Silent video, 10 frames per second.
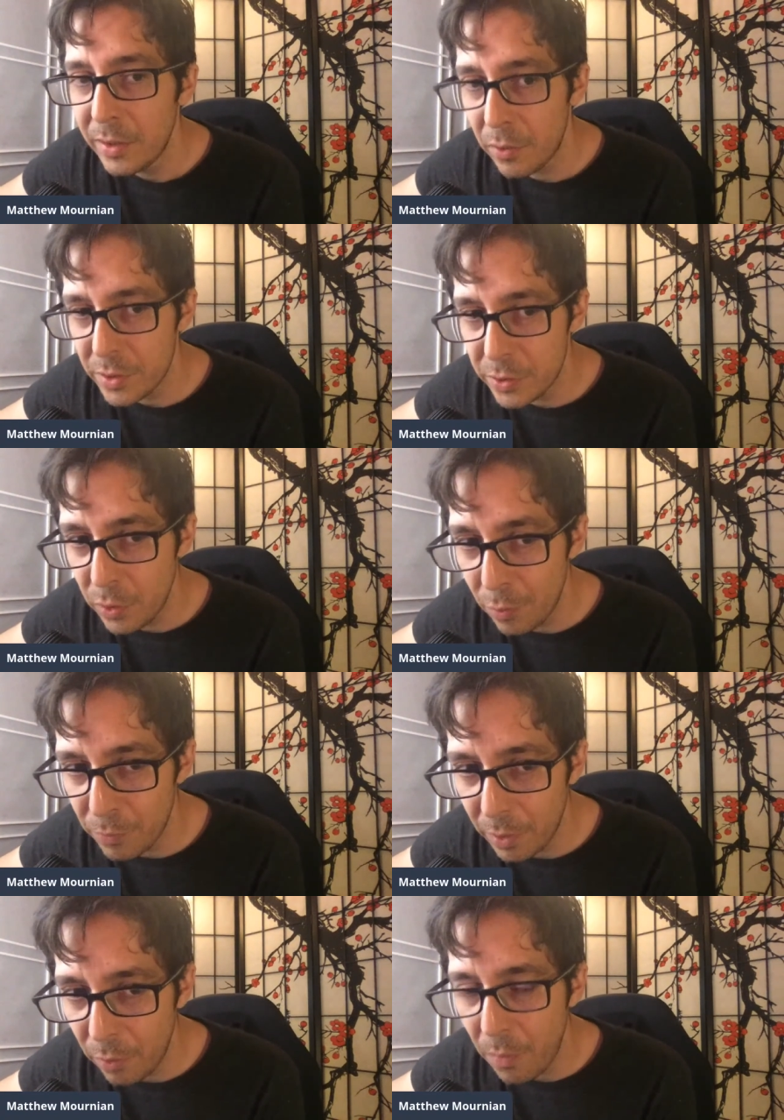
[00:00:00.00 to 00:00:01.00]
There is no
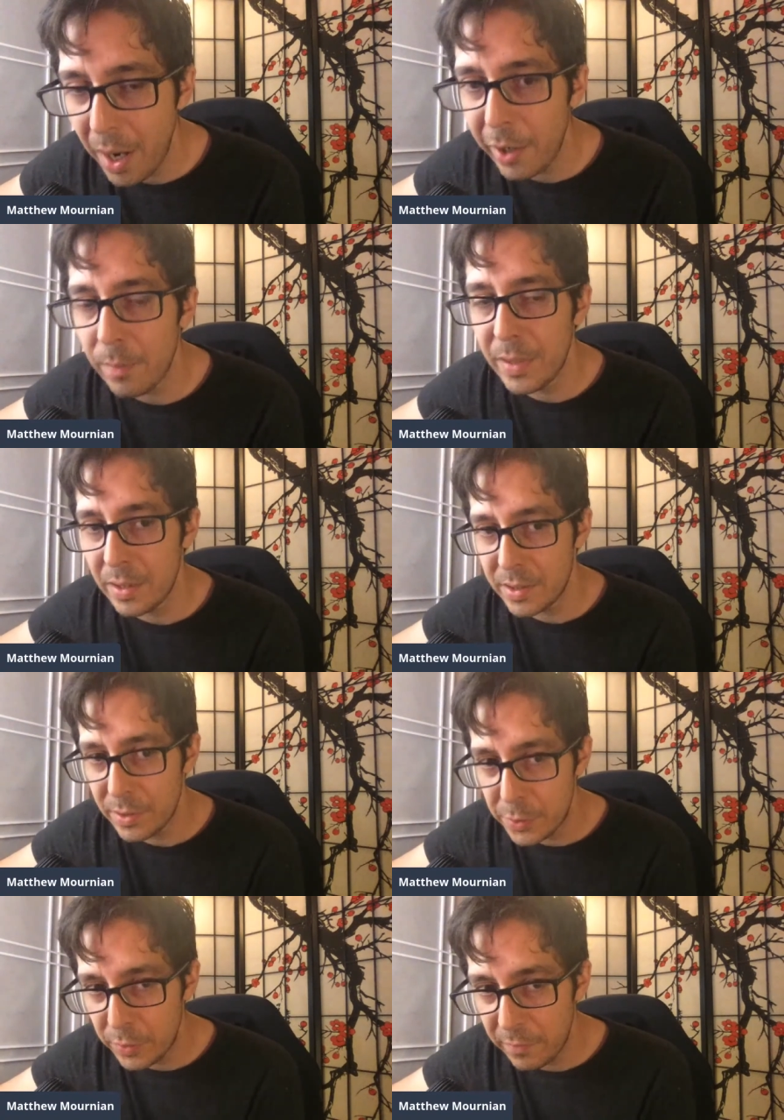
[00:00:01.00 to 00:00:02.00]
requirement
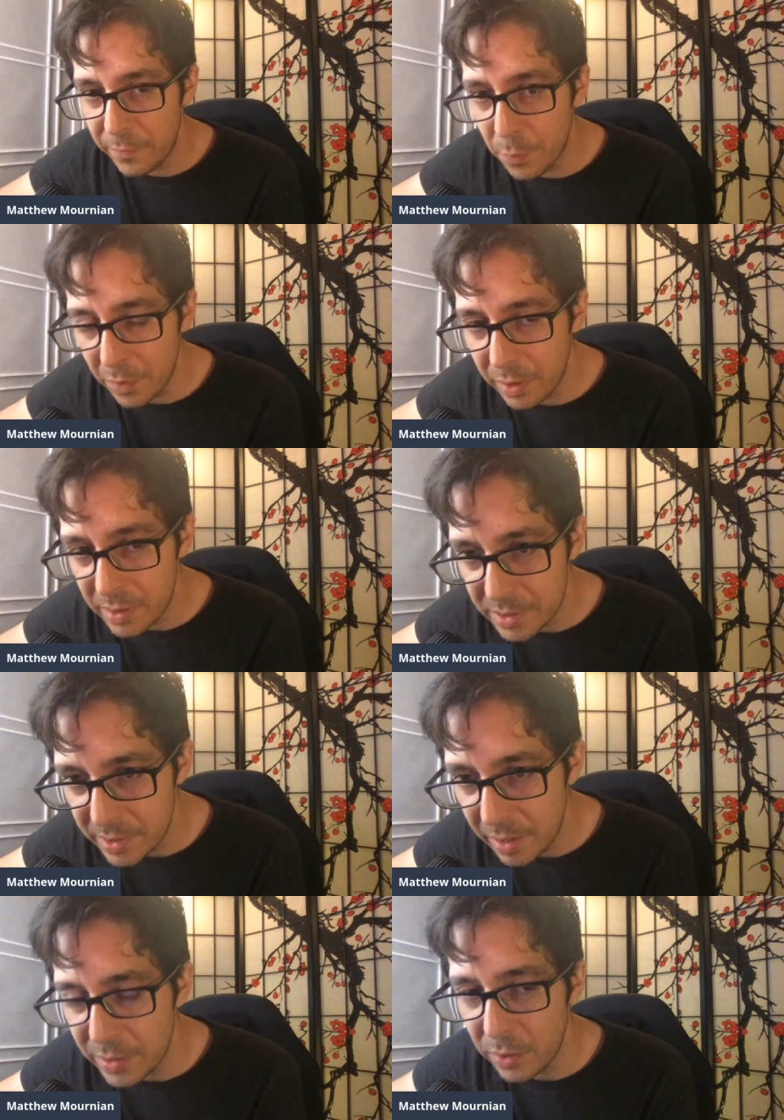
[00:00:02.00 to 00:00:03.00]
to give your
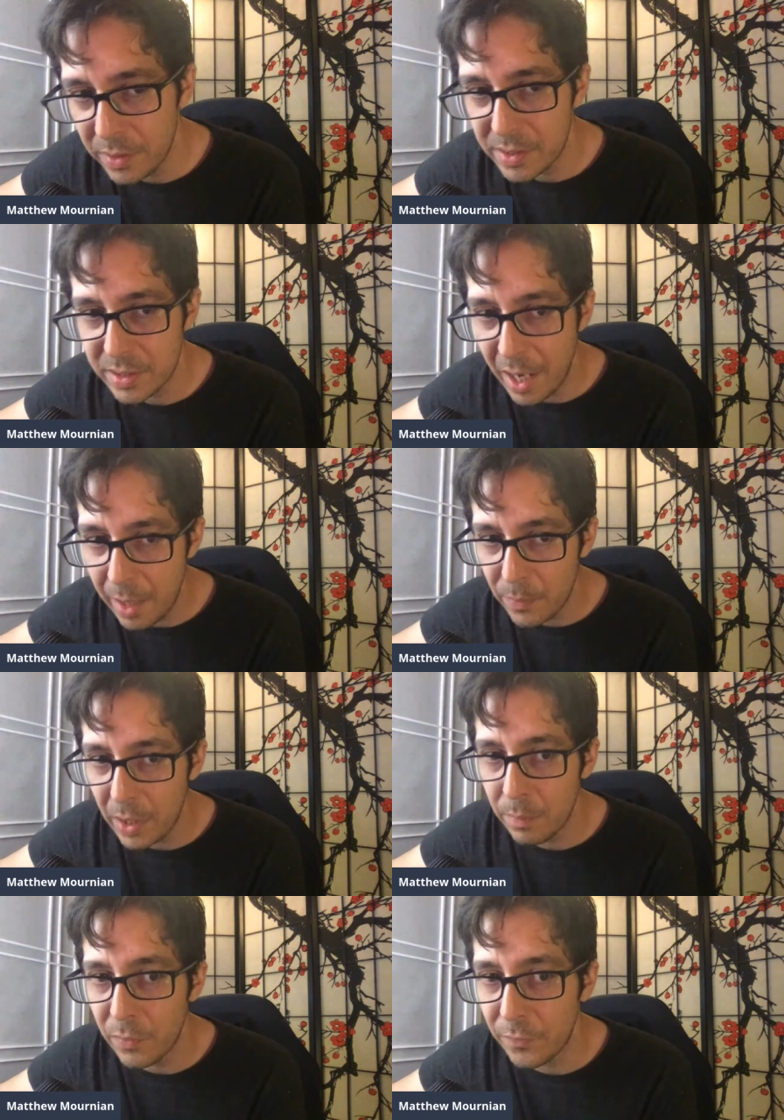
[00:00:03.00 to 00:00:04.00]
consent to this
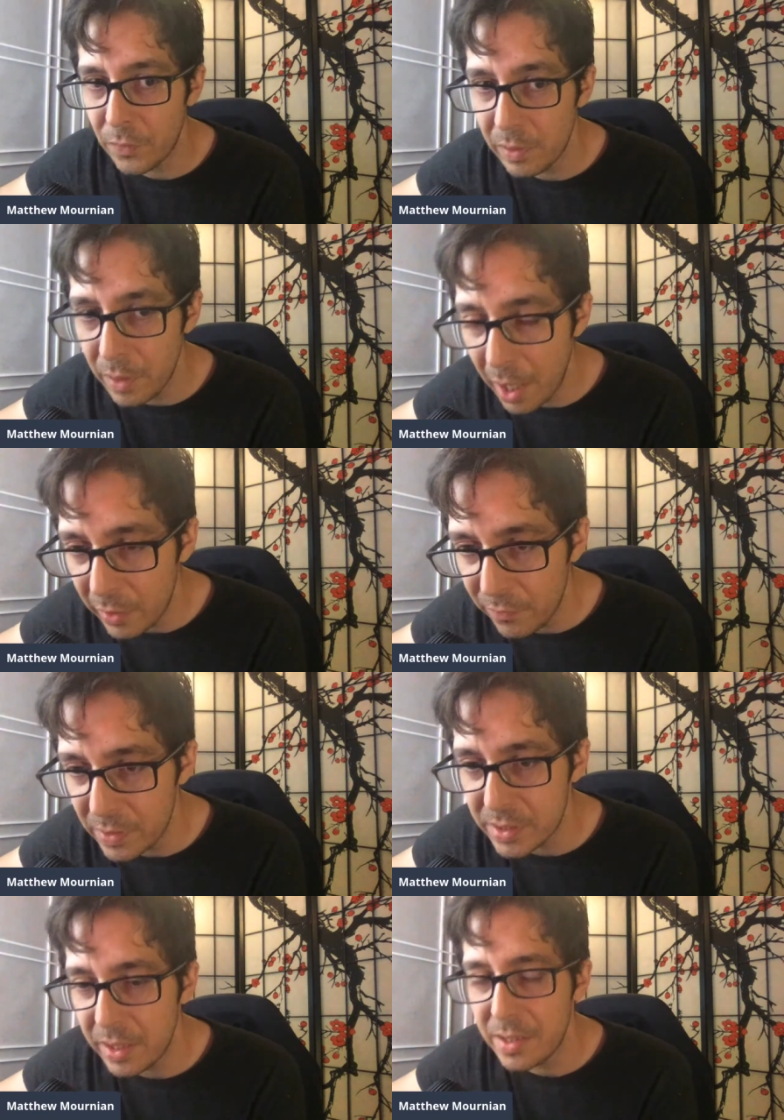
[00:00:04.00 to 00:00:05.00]
timeline, but for a lot of
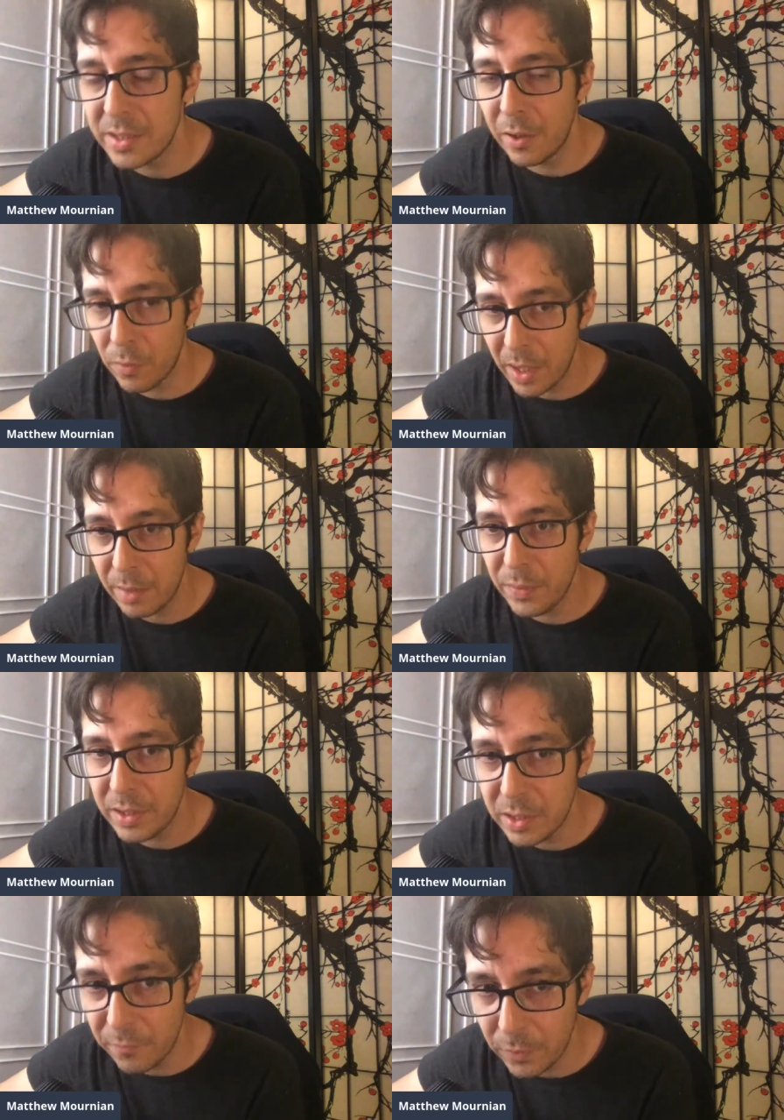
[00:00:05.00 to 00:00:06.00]
us, it is incredibly
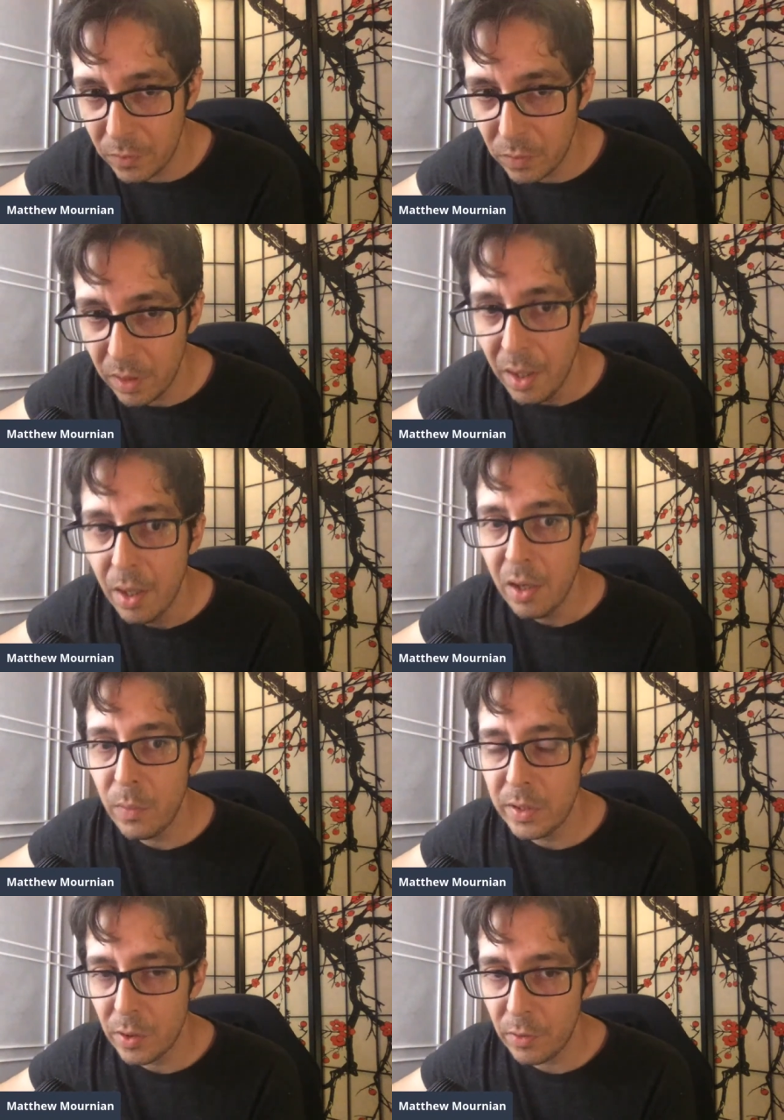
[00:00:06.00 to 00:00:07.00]
difficult.
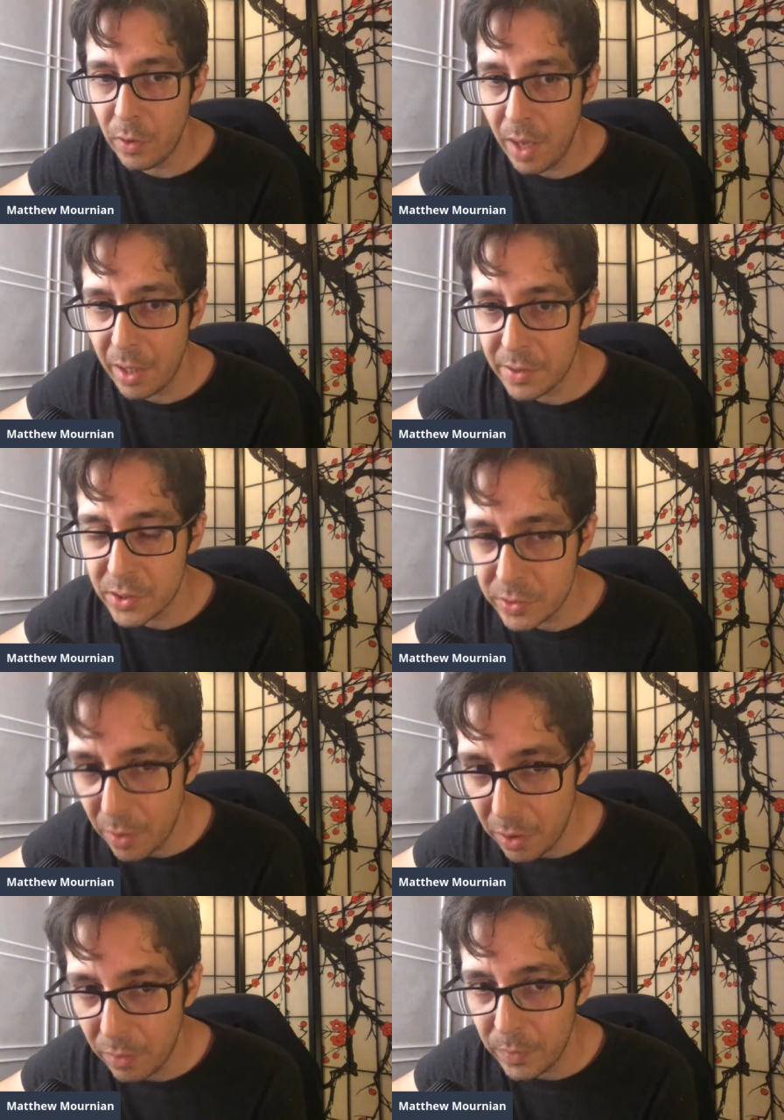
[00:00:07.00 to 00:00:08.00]
We don't know how to
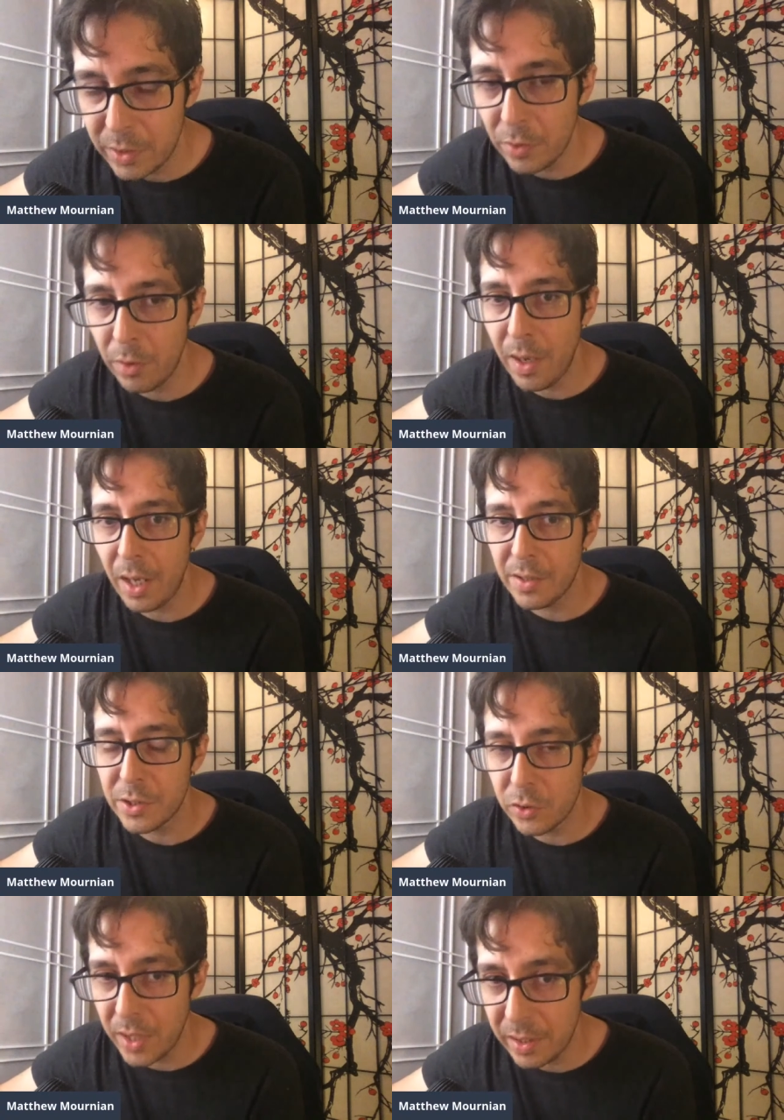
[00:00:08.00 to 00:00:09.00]
start. We don't know how to
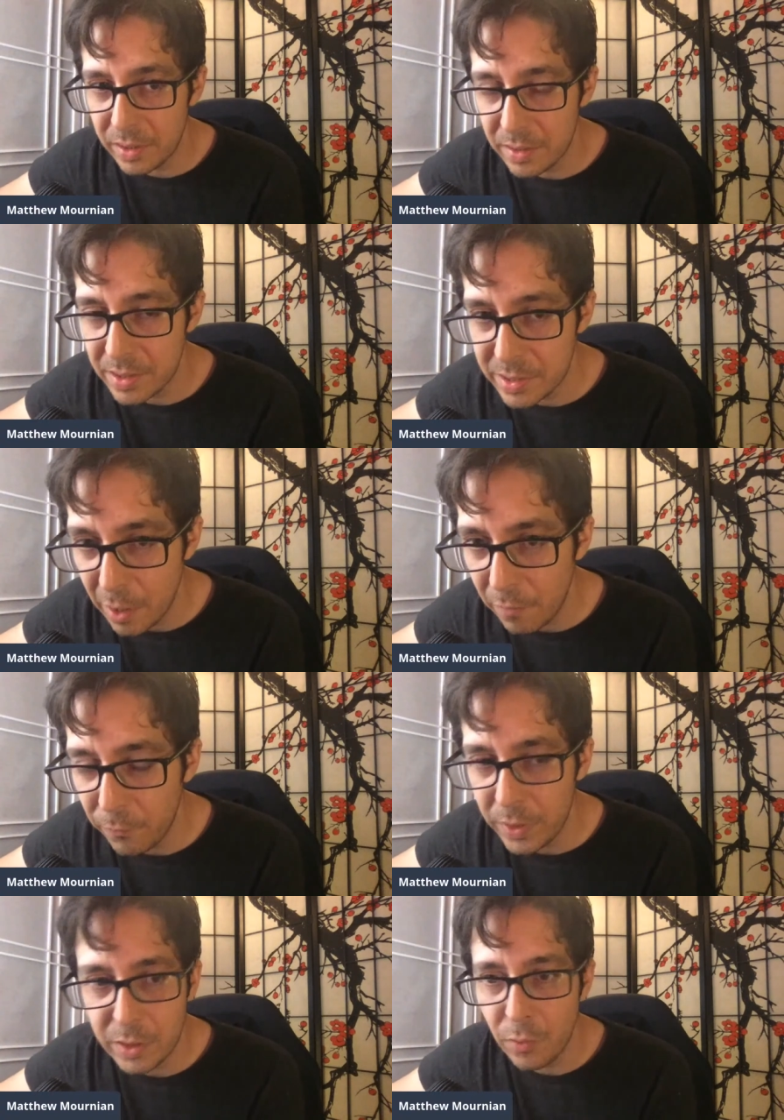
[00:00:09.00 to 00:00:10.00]
strengthen the self.
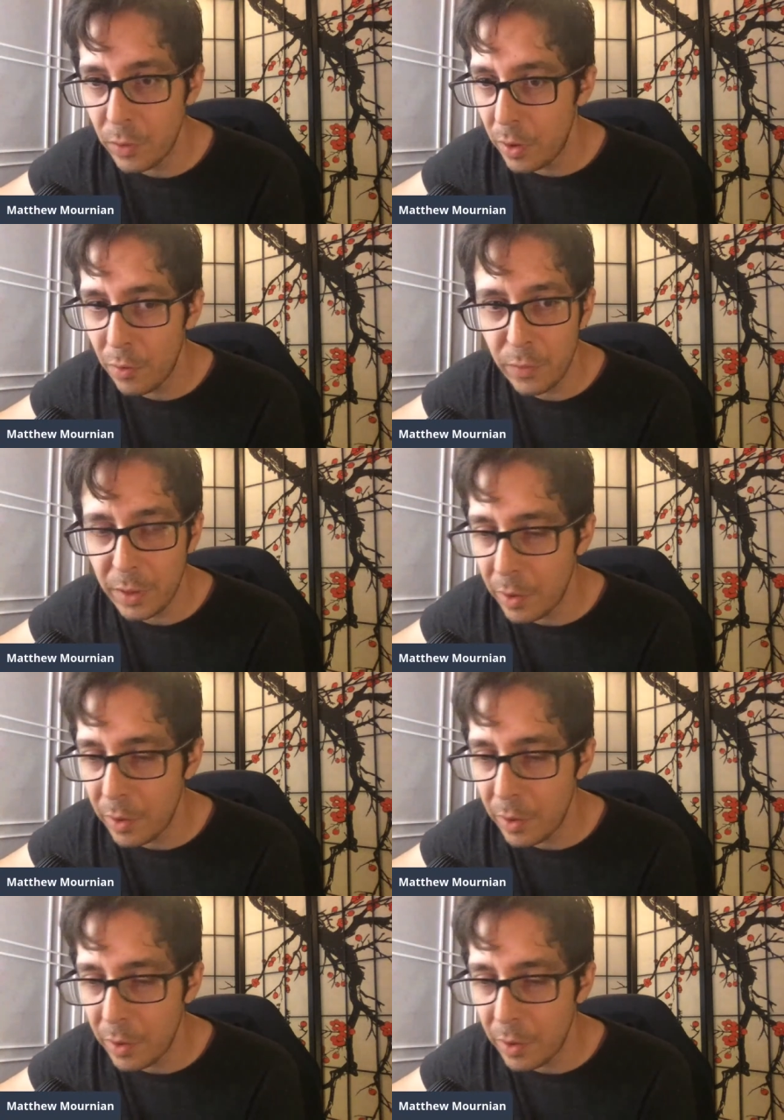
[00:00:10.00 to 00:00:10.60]
We don't know,